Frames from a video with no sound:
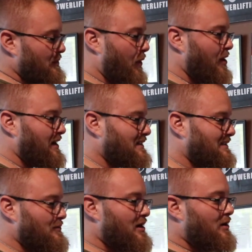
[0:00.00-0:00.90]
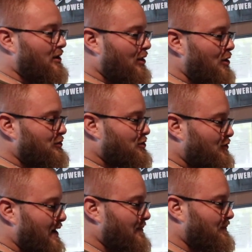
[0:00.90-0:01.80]
the point is, with a close
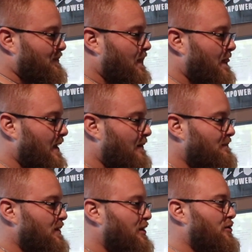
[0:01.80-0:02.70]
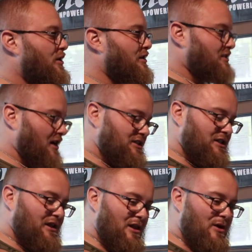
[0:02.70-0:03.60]
grip, you are
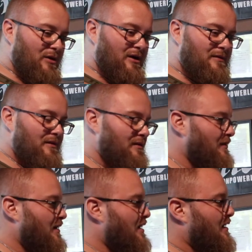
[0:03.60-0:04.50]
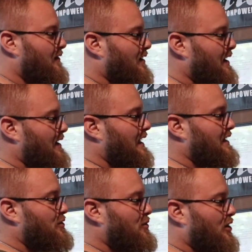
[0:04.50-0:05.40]
touching lower, right?
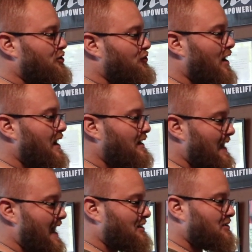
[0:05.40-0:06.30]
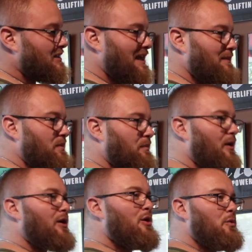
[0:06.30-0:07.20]
And you are trying to actually keep the
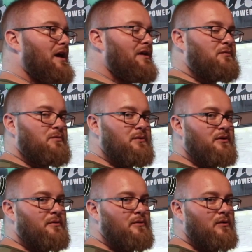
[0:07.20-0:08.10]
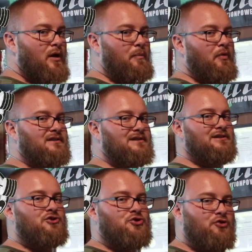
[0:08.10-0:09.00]
bar away from you or
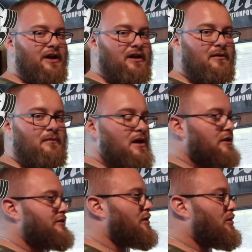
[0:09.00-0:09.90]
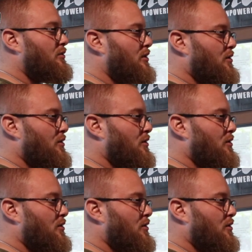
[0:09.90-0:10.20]
pressing straight up. So